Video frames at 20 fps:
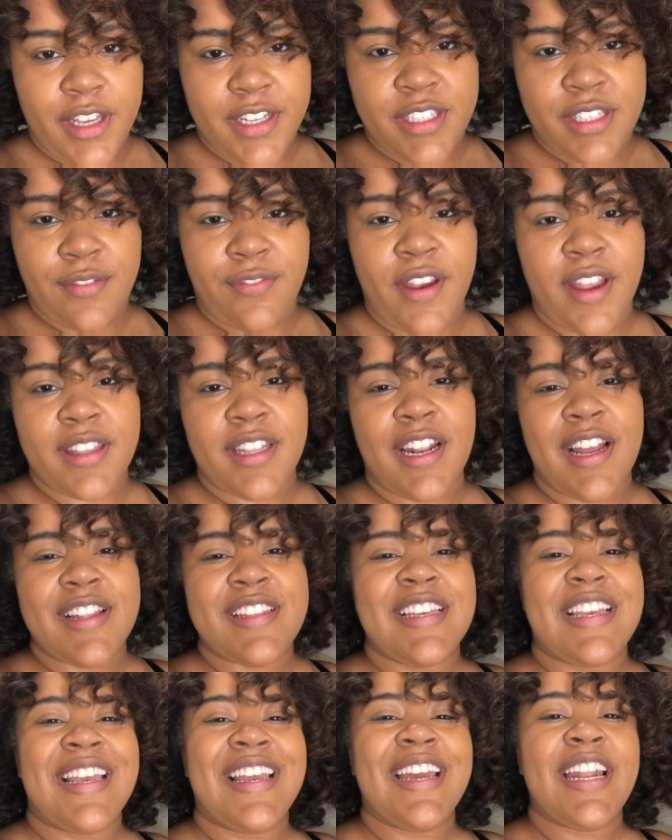It's the fact that I have
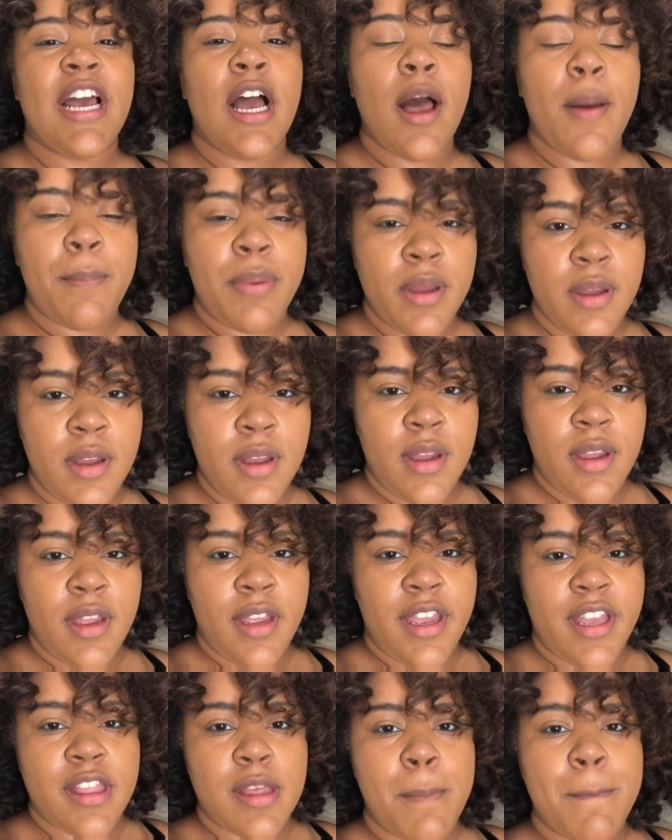to get up
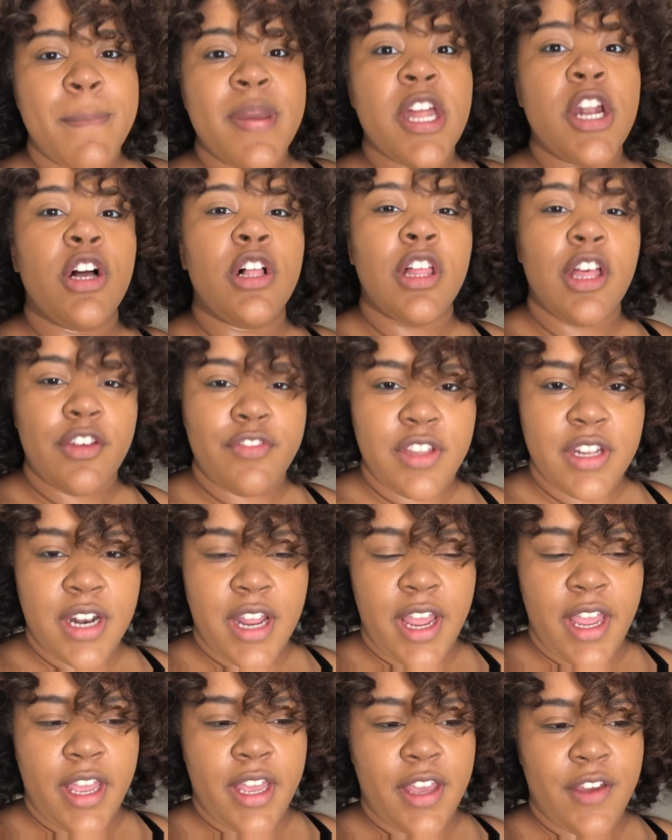in the middle of the
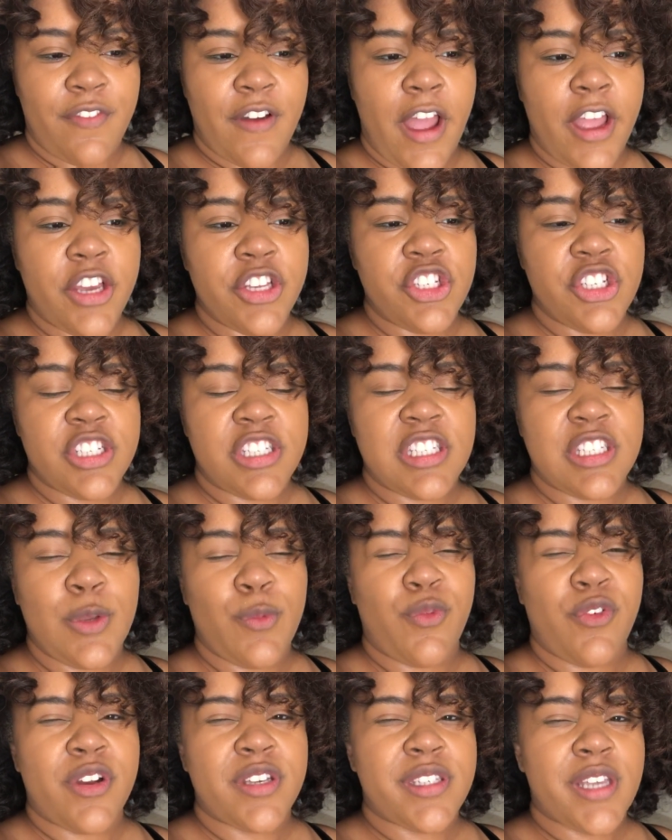night. If I could just
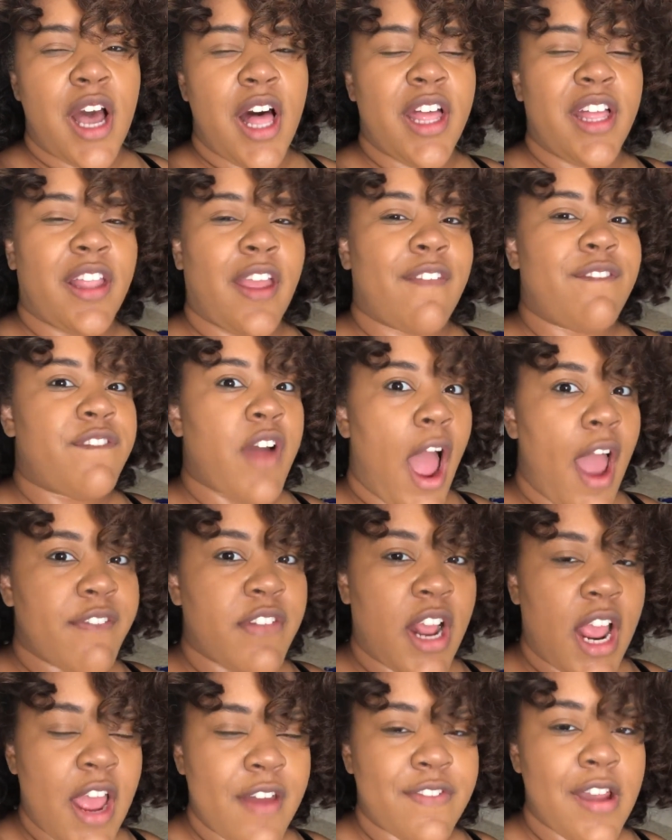sleep for a solid like five
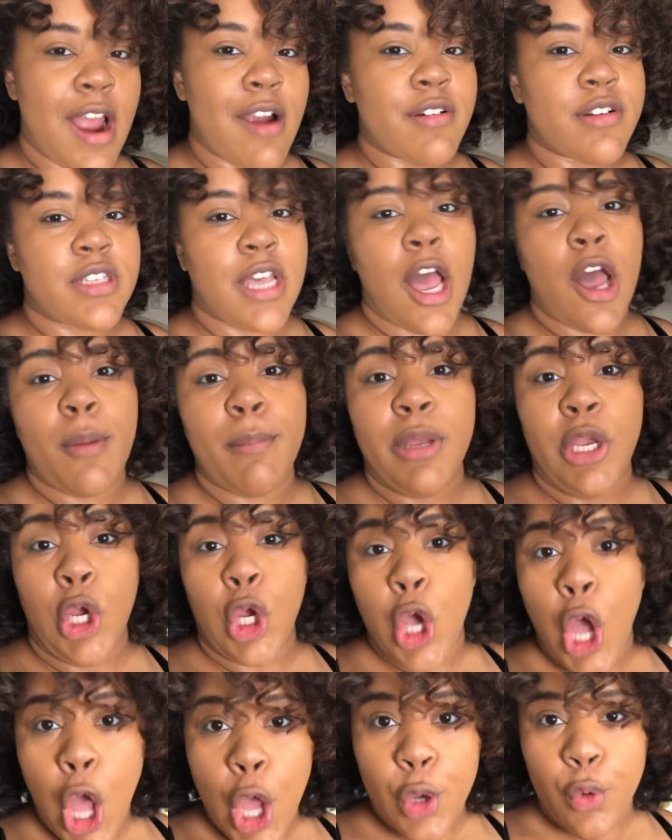and a half hours, I'll be
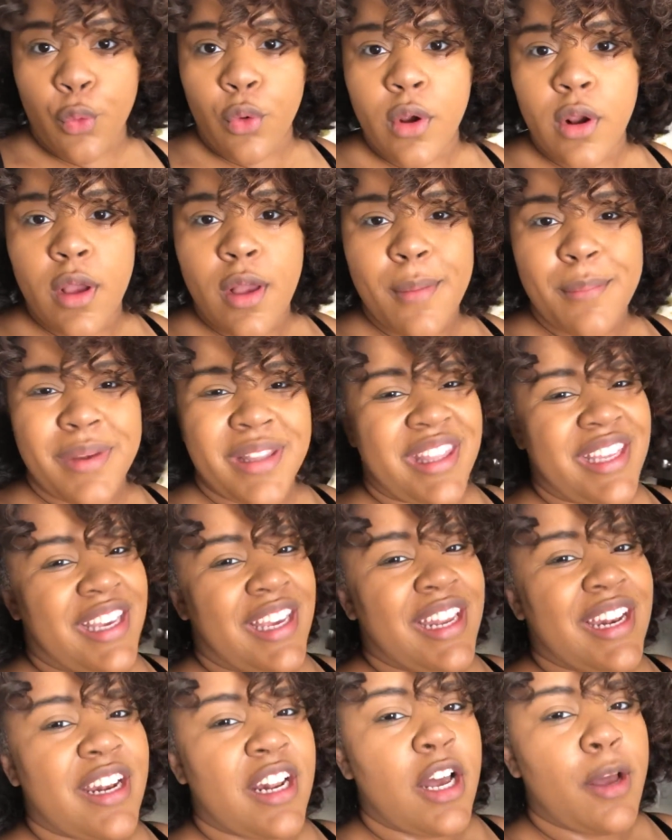cool. But the
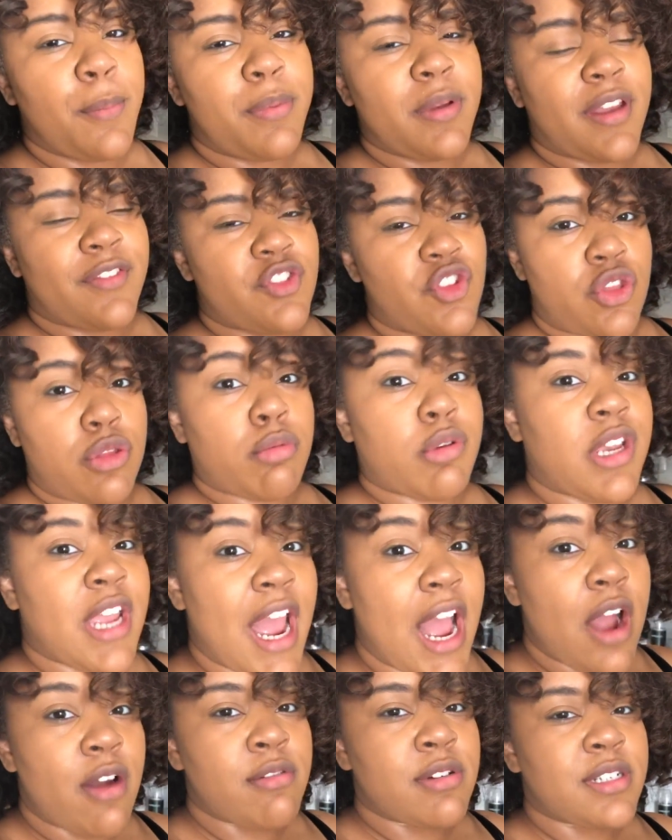getting up after three
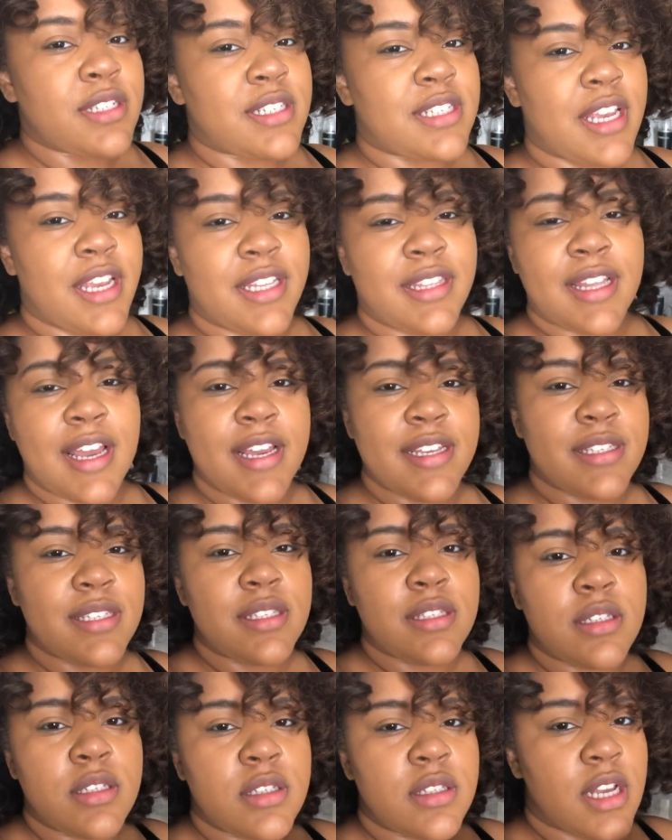hours, like
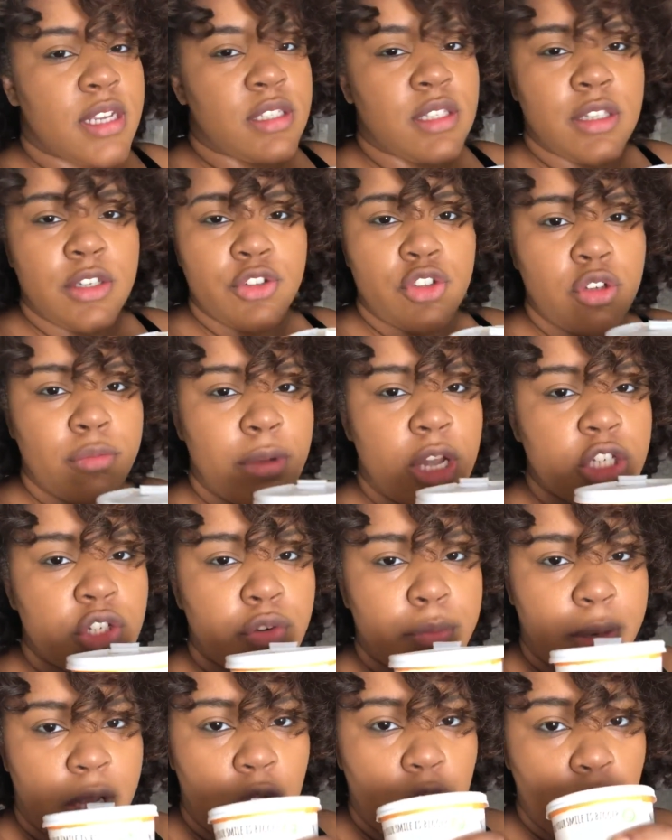that's that's a little too much
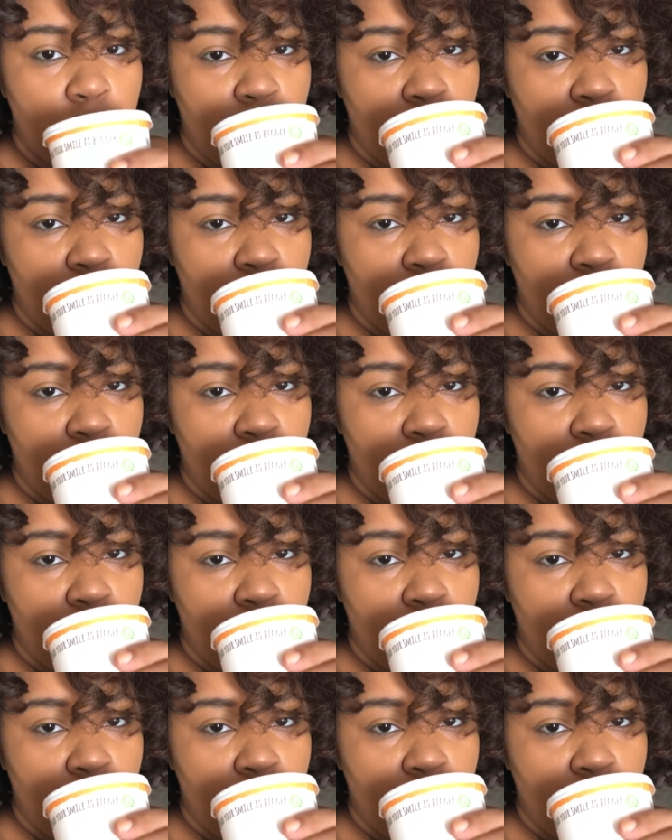for me.